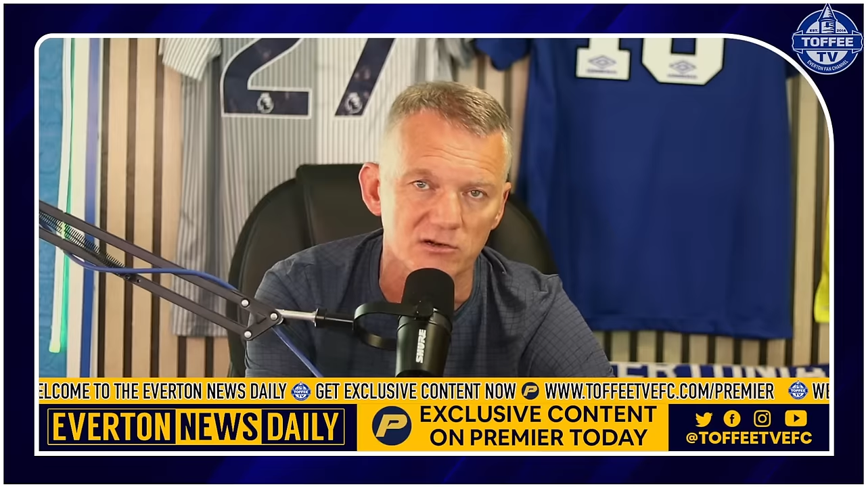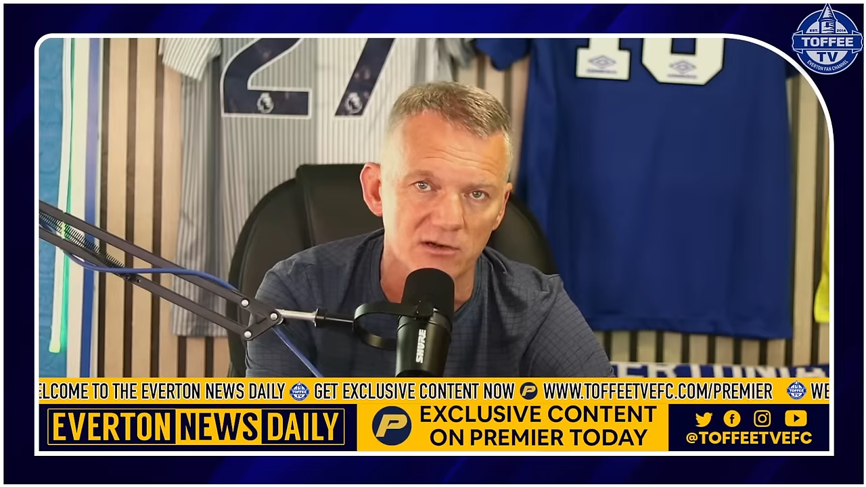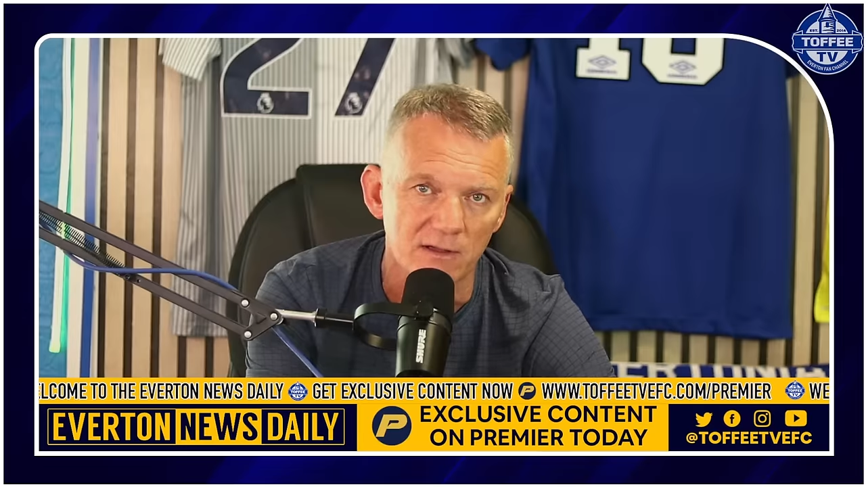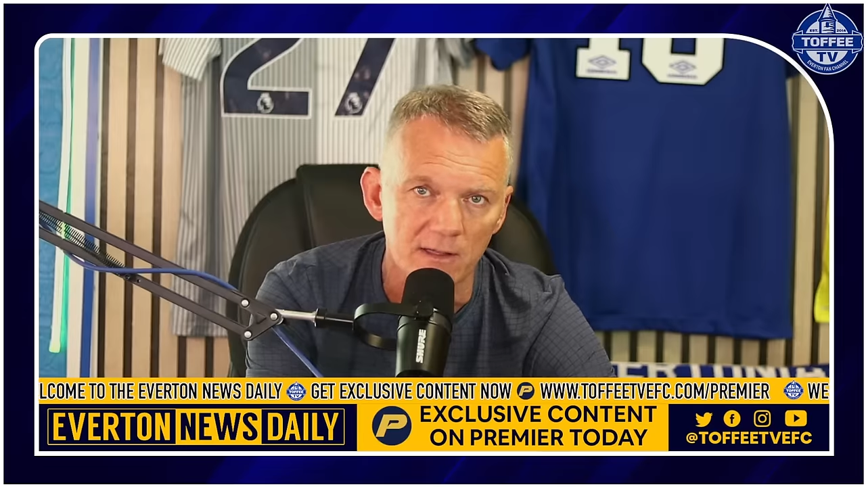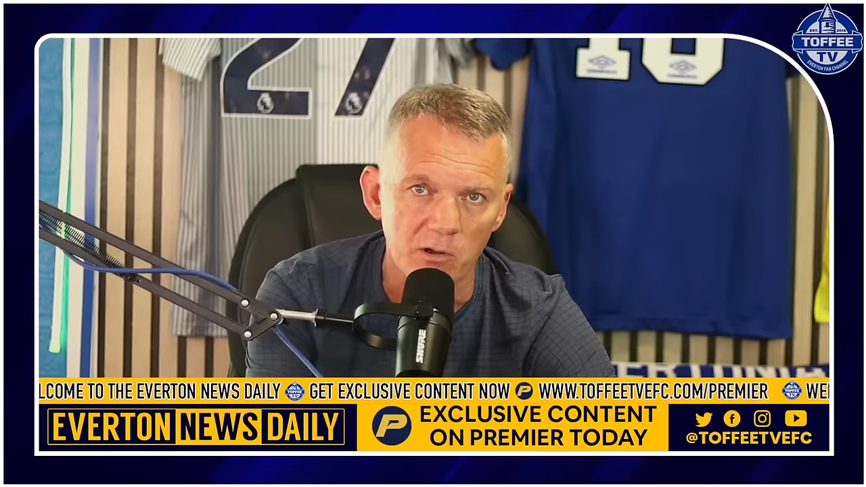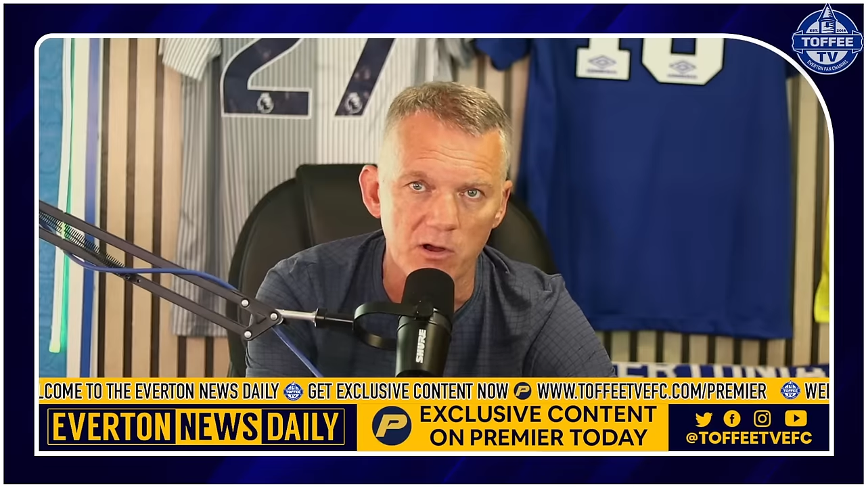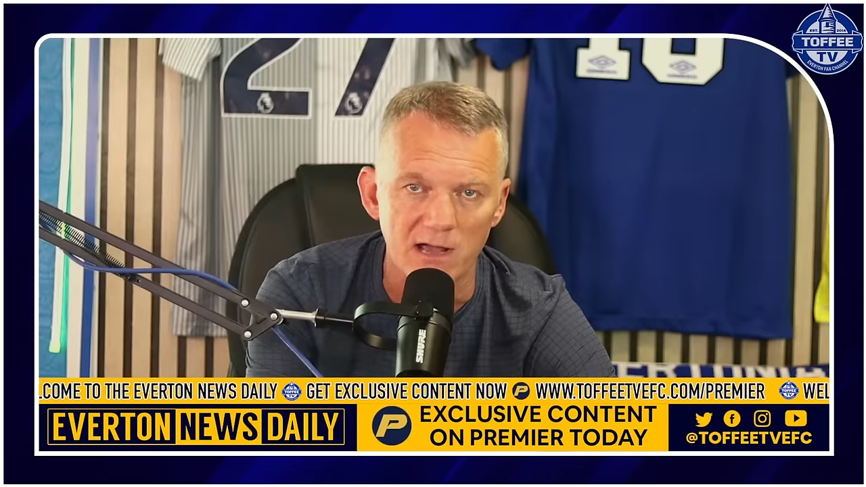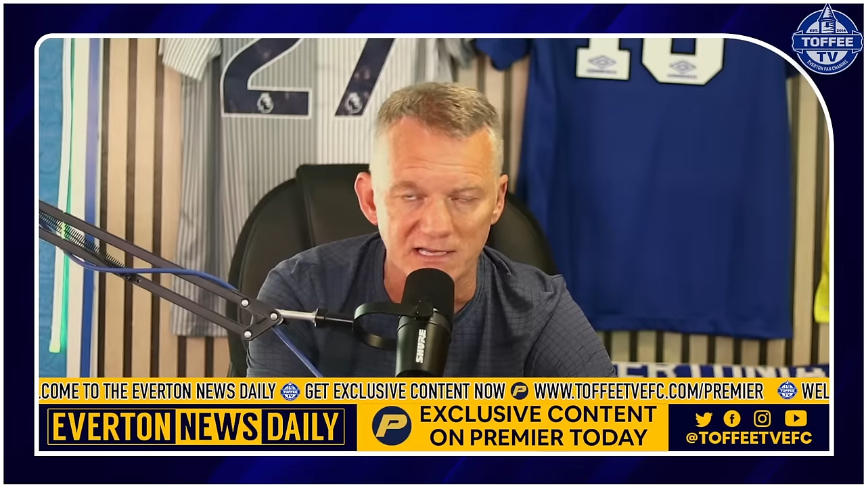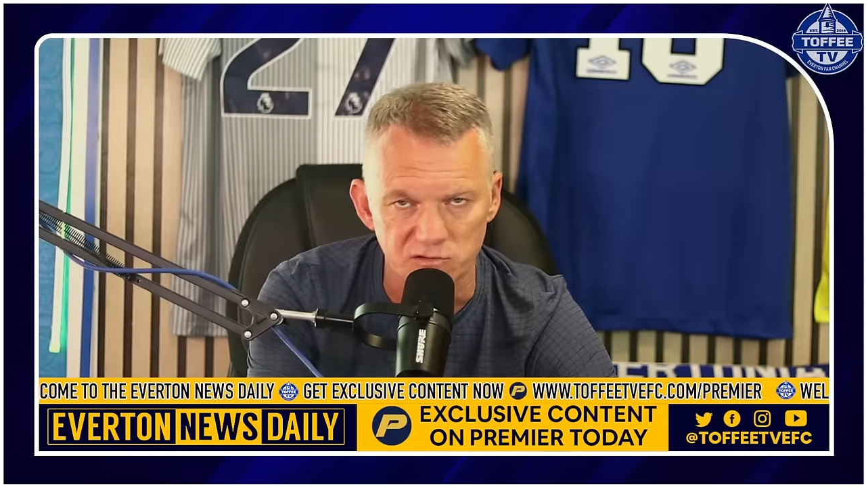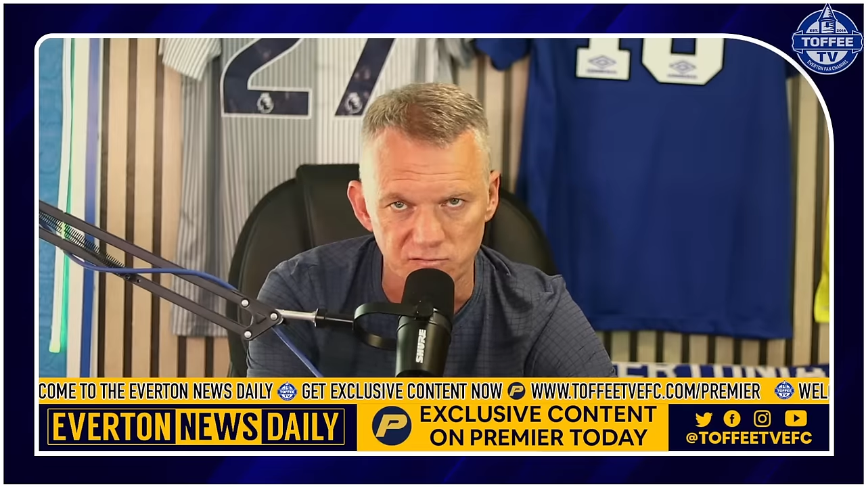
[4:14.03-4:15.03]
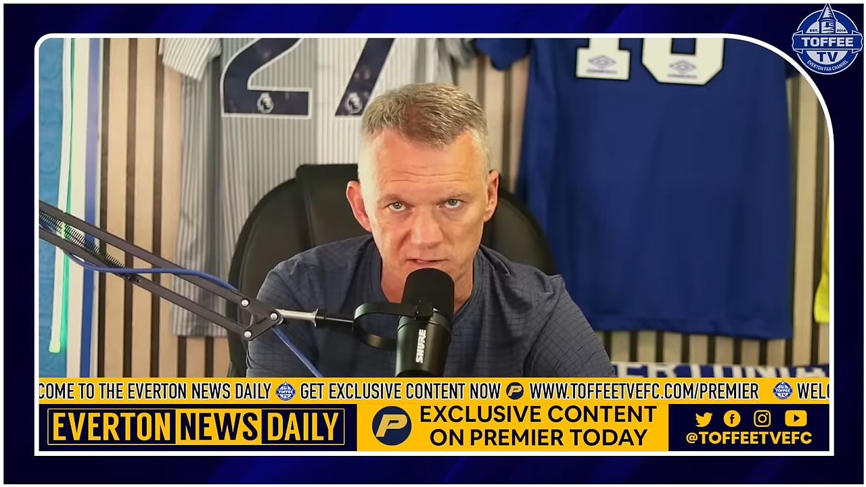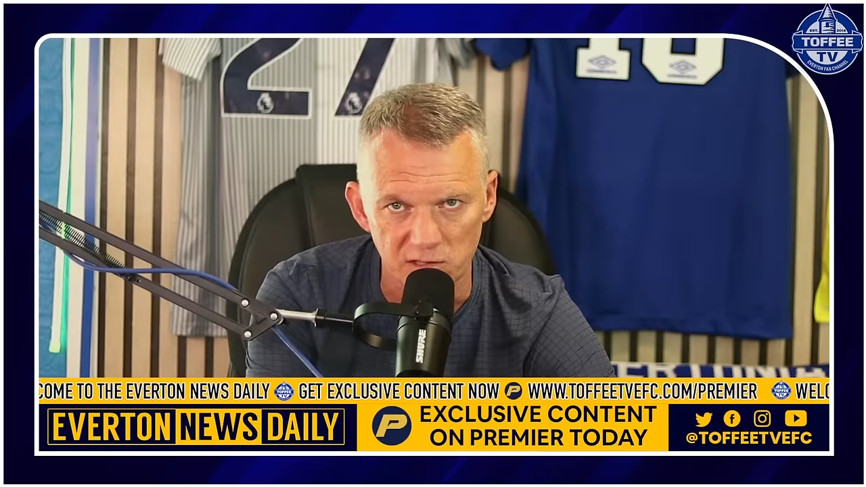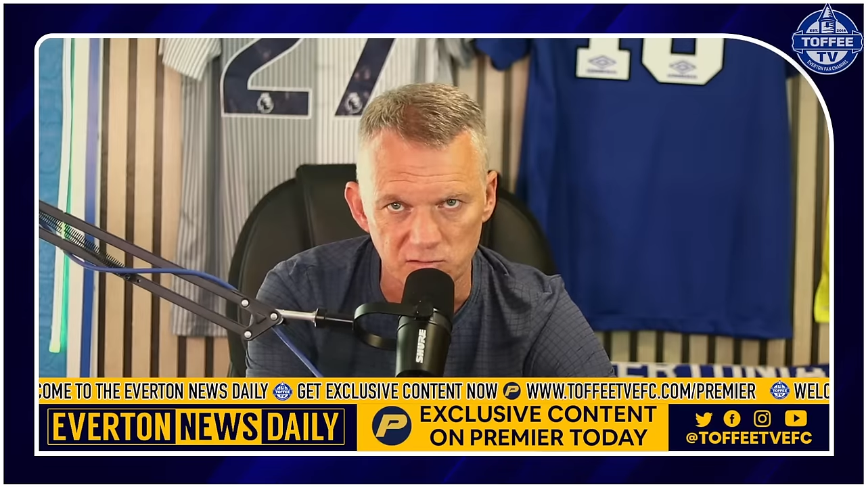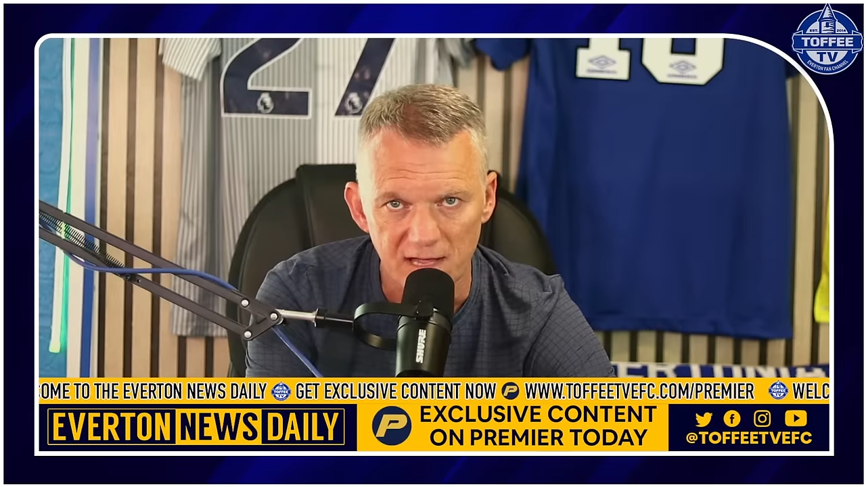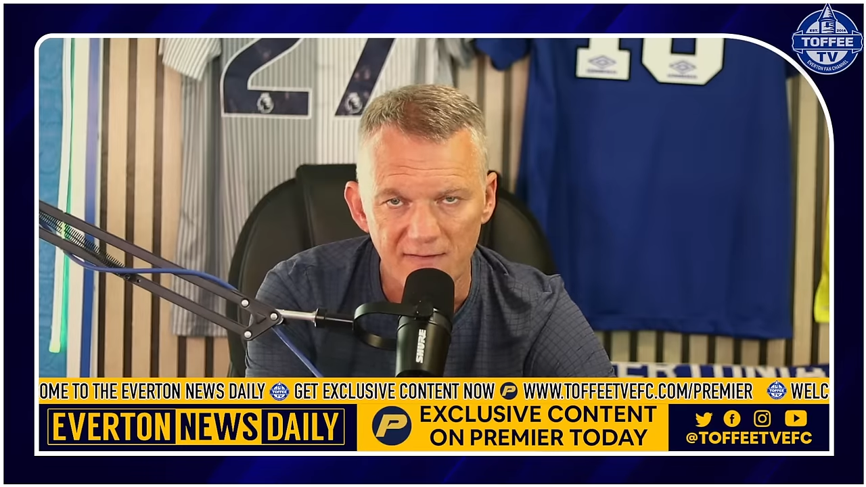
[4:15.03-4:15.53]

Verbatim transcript: on podcasts or videos.